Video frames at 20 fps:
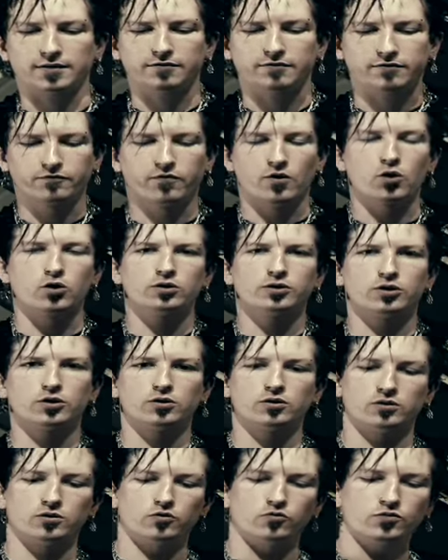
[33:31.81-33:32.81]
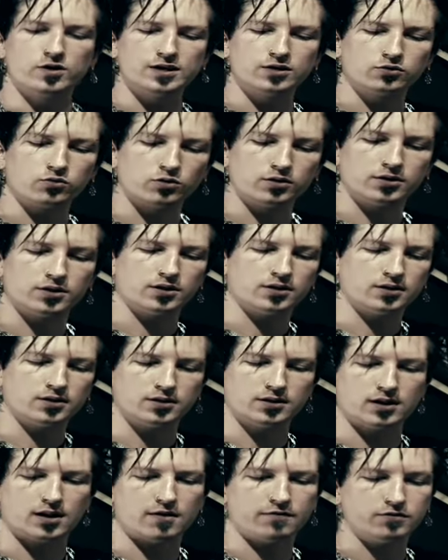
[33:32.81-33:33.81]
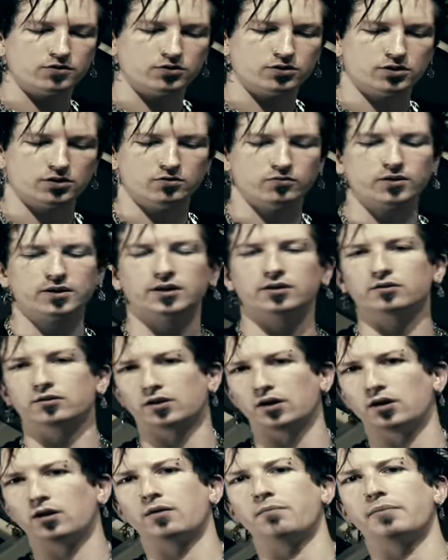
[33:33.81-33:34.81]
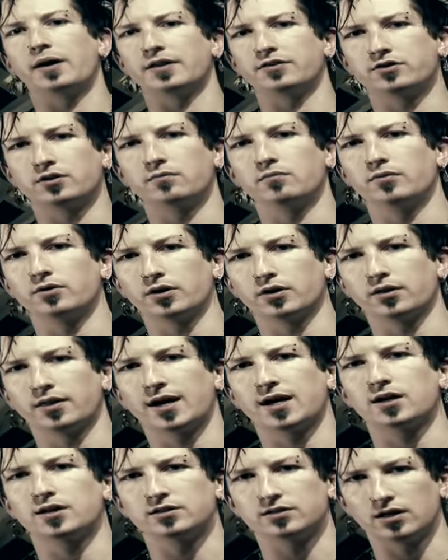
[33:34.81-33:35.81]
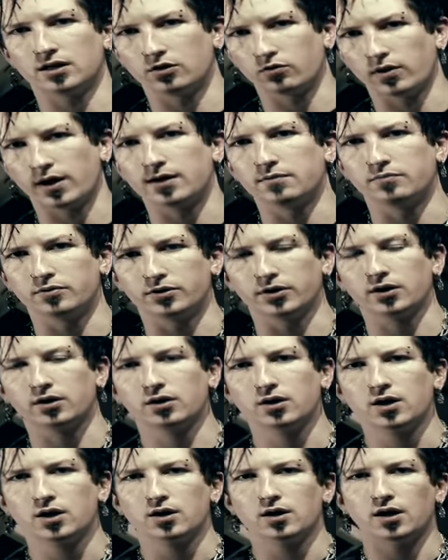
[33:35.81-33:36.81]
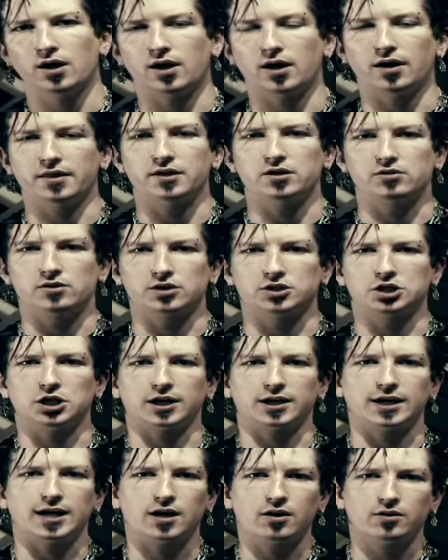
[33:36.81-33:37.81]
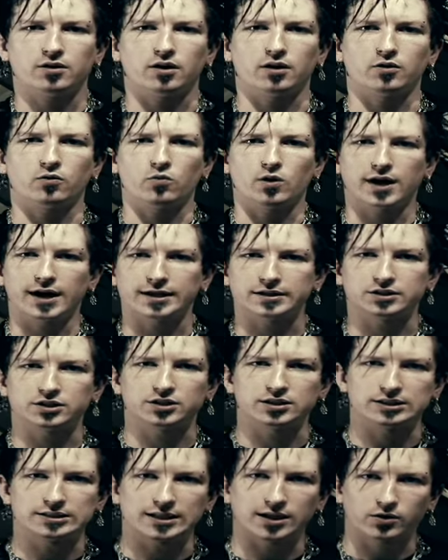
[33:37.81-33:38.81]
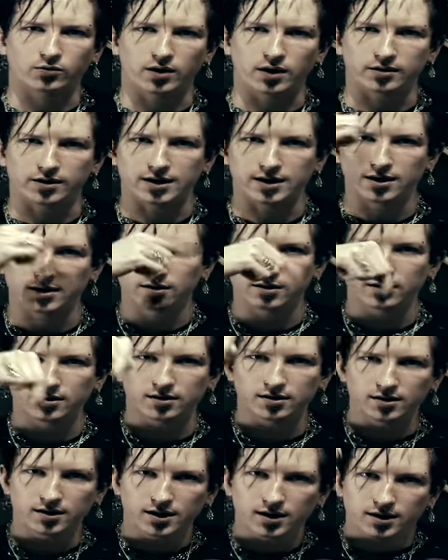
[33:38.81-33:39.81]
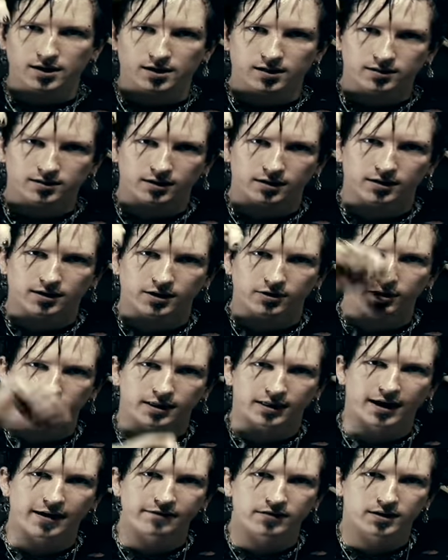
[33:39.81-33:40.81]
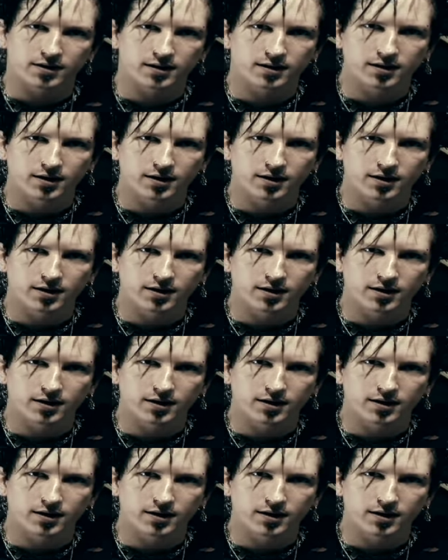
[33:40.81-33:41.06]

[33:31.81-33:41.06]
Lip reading: further resources and stuff, you should really look into the Benson book. That is a great book that you can check out. Otherwise, stick around here to Theory 11,